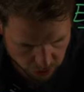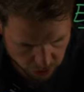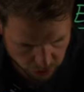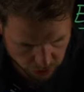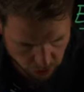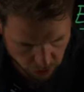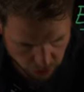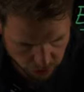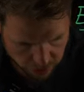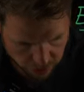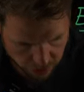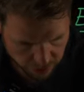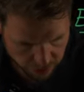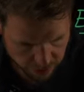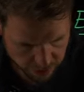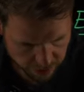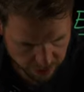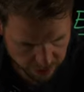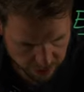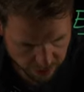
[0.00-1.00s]
So we say
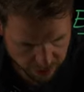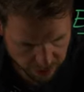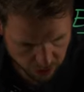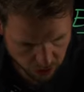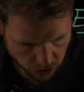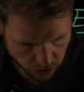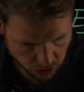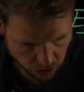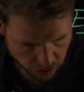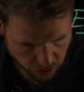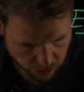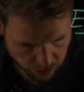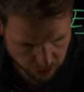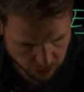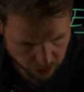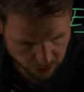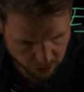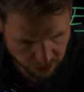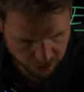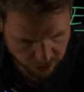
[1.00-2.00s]
T of
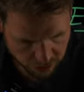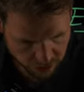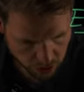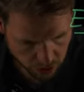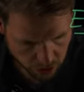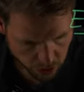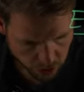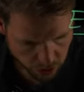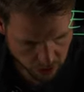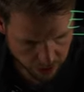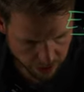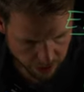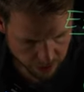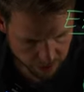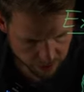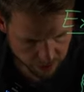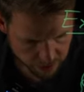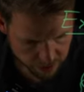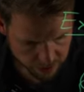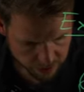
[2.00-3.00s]
0 at
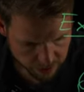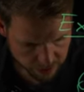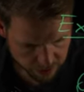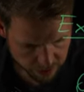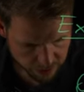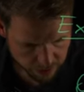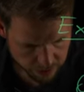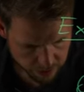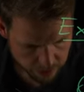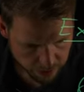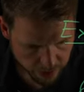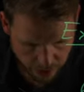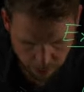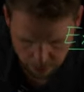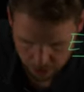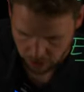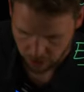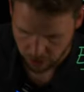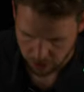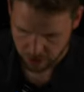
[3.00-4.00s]

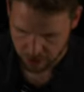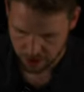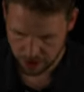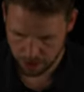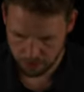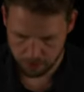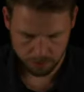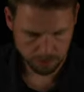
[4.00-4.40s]
arbitrary time